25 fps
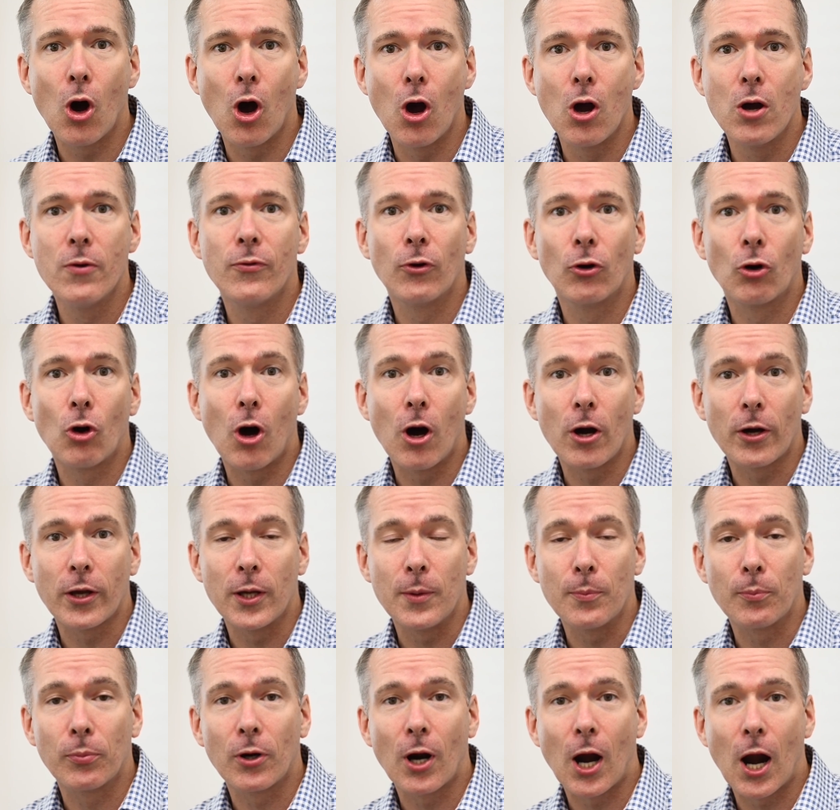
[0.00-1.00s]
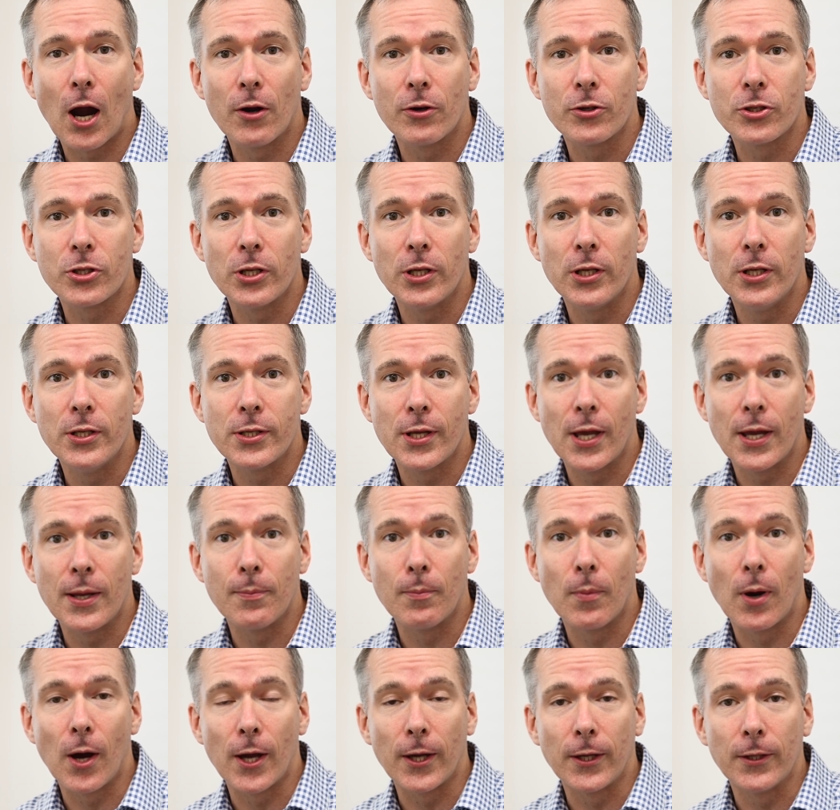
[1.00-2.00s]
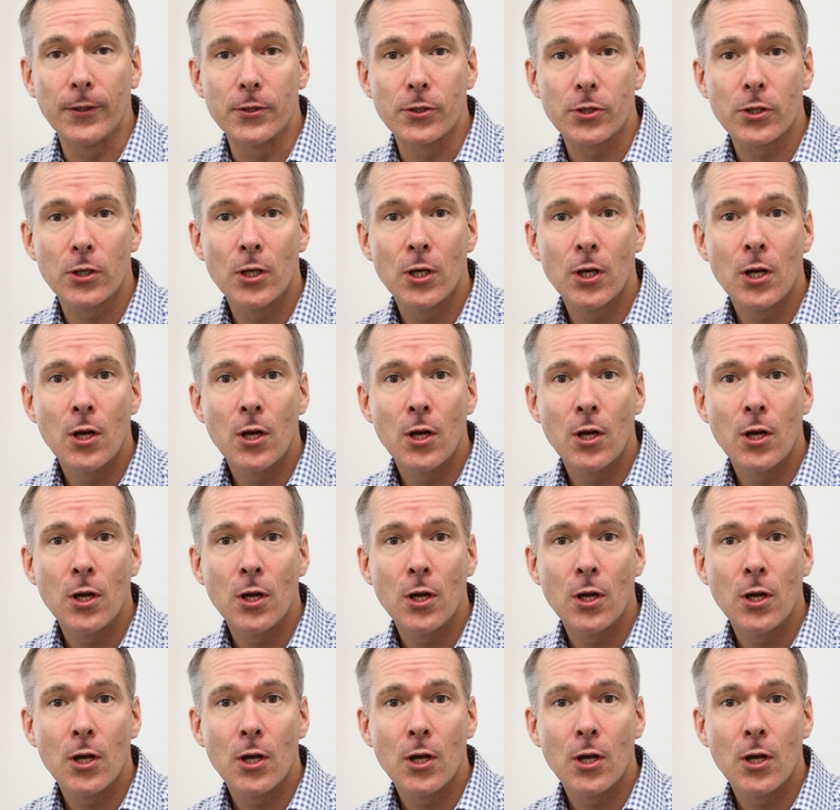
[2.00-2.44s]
overarching priorities in mind: